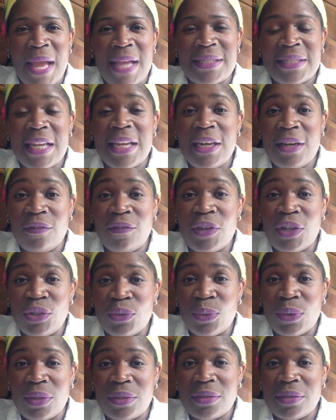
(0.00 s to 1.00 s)

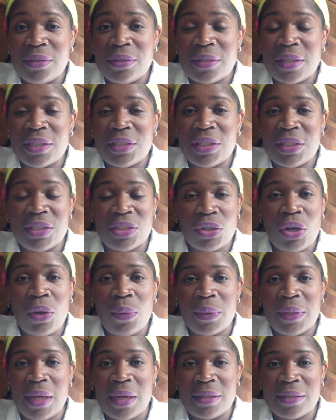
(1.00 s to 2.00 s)
individuals, because it starts
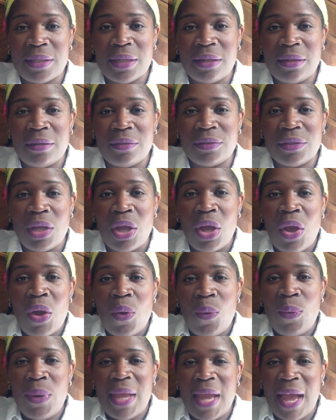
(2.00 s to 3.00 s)
with ourselves.
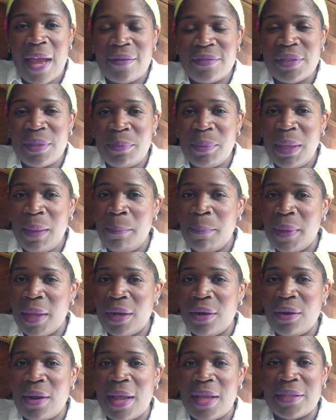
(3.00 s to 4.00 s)
We have to be
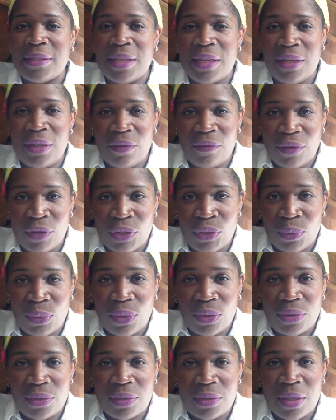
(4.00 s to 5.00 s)
better as
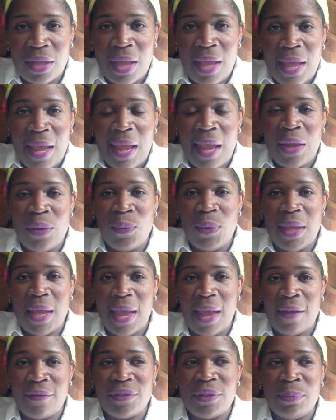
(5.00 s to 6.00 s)
individuals, and we
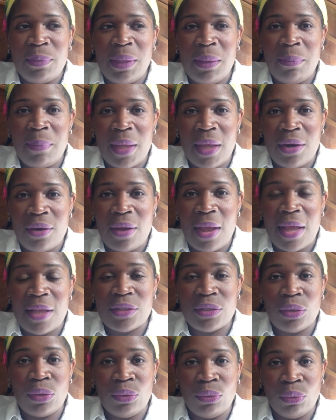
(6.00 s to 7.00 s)
have to be better
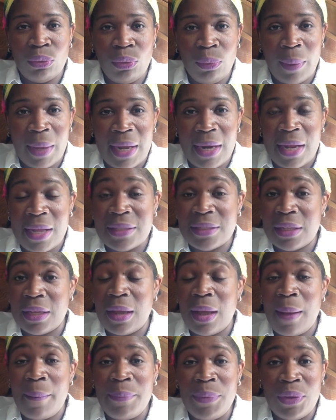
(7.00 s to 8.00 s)
as a group and as a
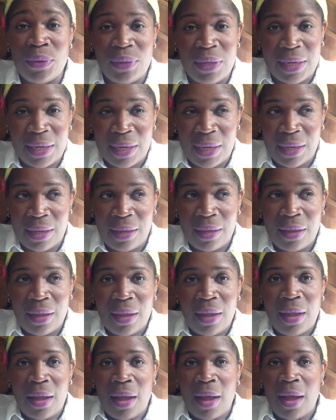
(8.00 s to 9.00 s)
community.
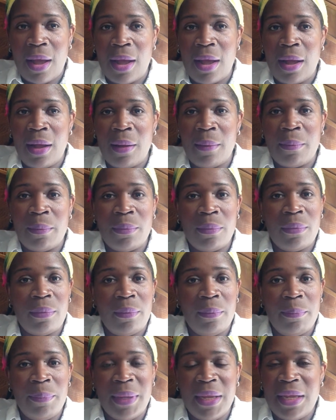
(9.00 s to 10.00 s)

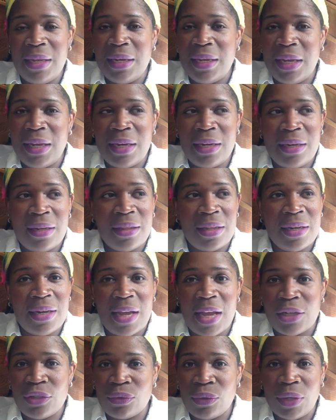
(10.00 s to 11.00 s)
Being in the
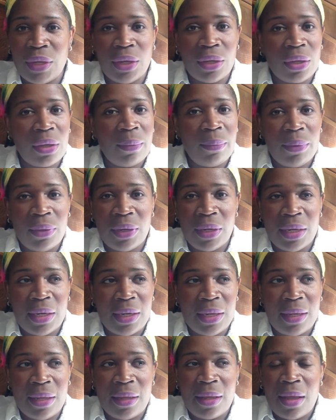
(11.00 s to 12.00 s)
natural hair
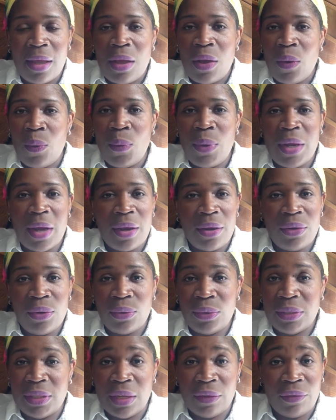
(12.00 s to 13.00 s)
community, we are
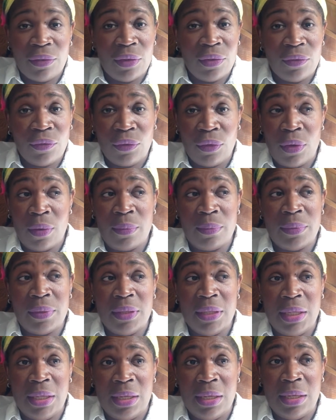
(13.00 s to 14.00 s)
no different from
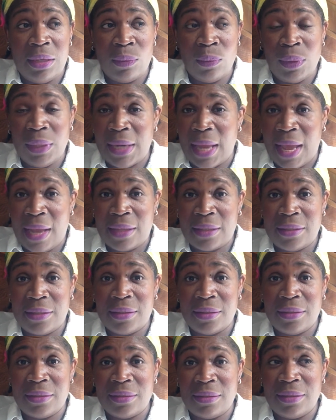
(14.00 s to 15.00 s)
the
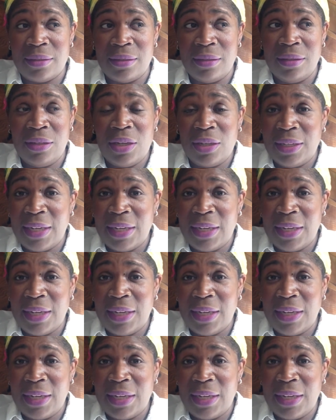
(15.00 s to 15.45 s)
relaxed young